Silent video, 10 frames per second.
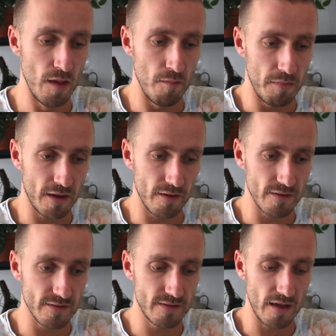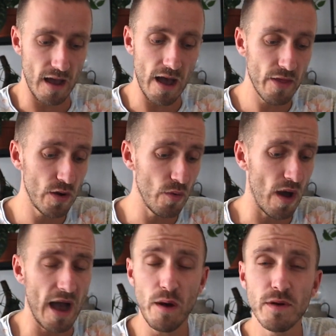because I don't know
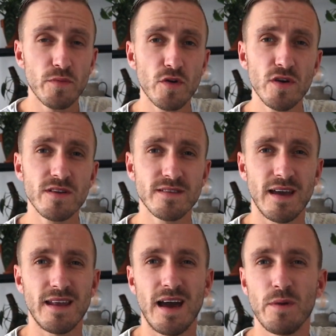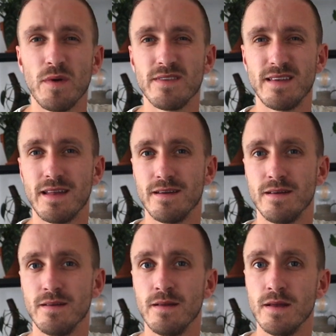how it works, and I once had
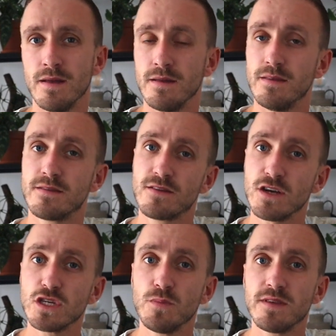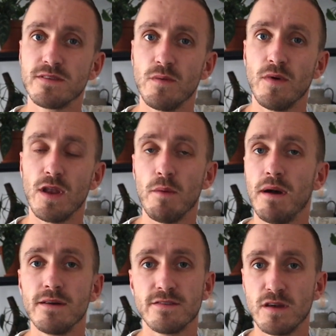a discussion with someone
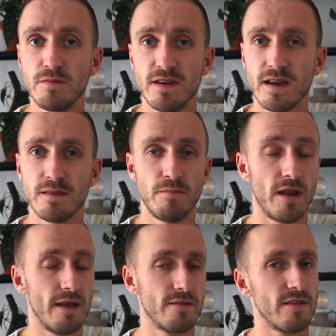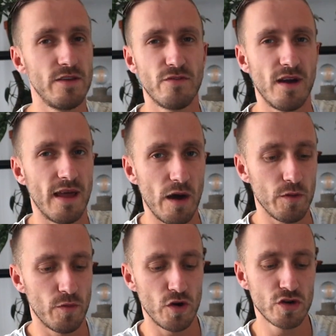about the subject, but I totally forgot how
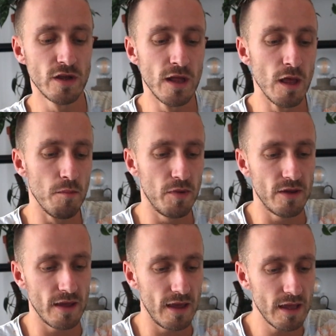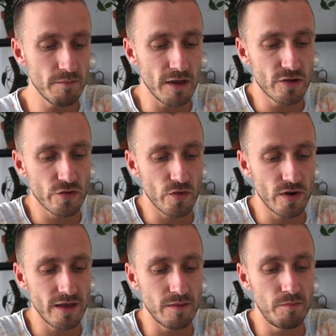it works. But it makes sure
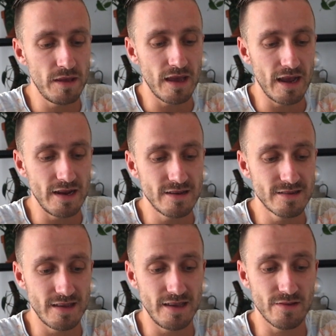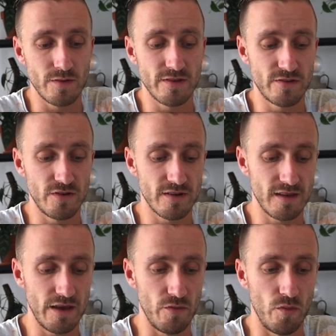that the pH stays on a certain
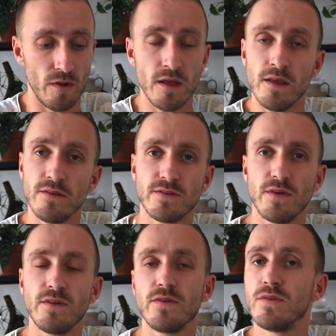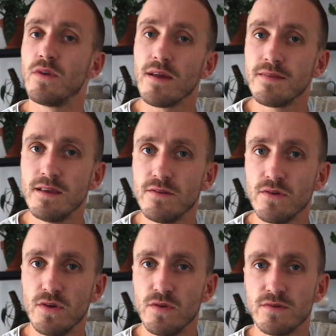level. So you do not need to
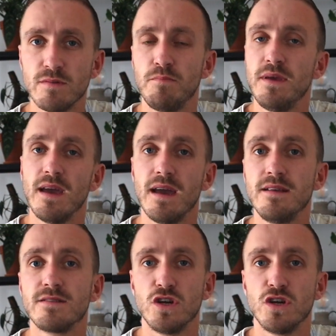use pH